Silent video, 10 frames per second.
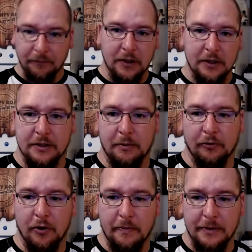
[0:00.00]
Some
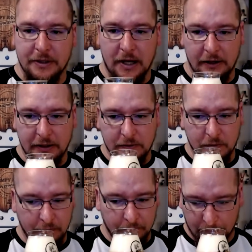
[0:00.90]
aromas out of this one.
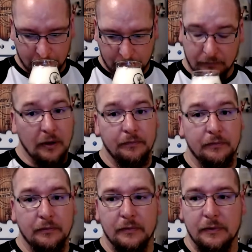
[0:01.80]

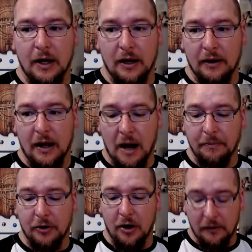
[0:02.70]
Yeah,
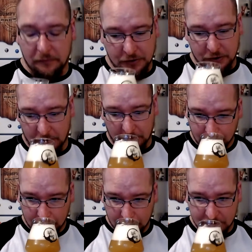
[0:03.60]
apricot for sure.
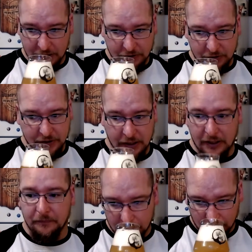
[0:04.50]
Citrusy
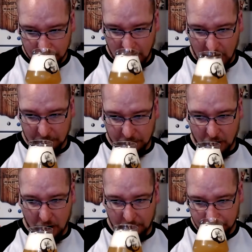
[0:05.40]

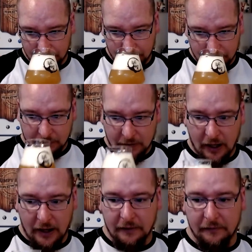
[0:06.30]
apricot.
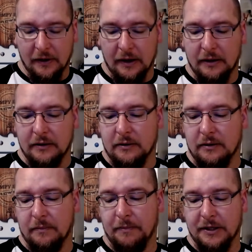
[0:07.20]
Kind of a
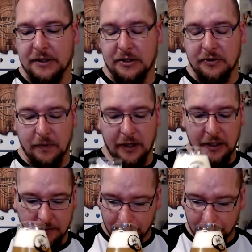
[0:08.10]
bit sweet.